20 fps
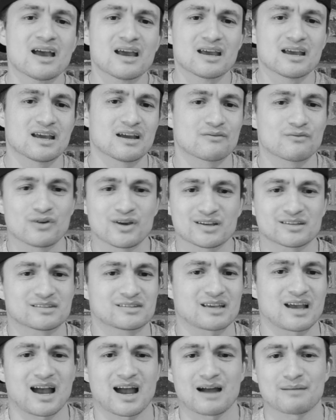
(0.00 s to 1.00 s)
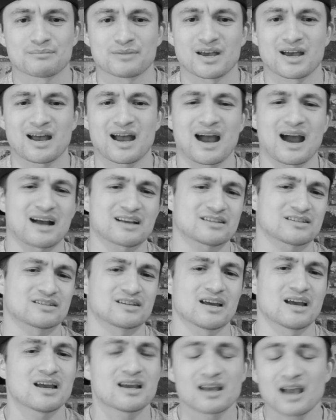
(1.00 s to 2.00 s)
Every time that I
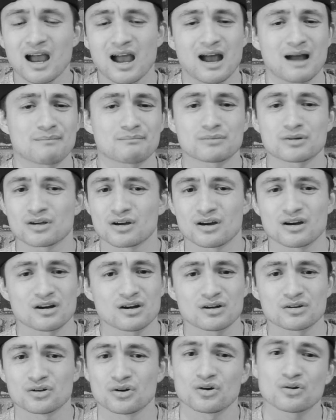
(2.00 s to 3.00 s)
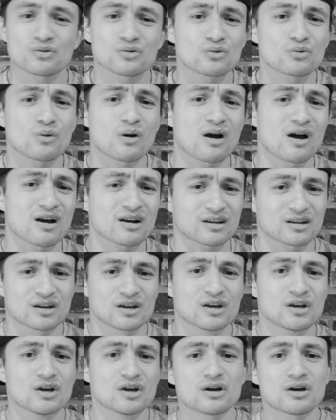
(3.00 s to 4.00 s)
say I'm gonna walk
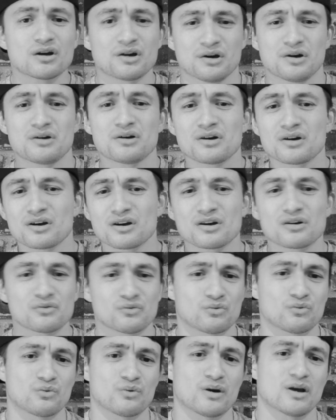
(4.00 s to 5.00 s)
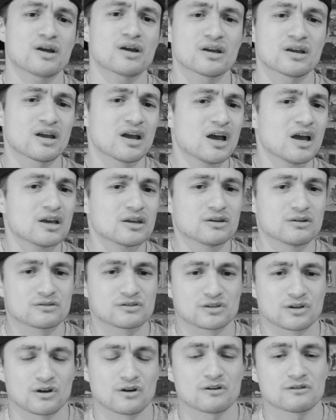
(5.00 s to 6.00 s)
away,
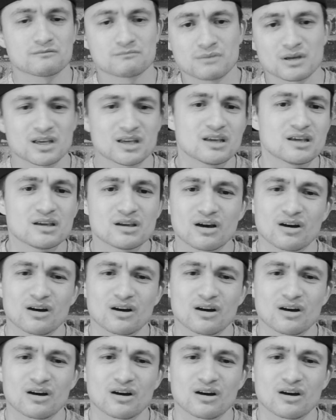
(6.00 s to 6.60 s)
you turn me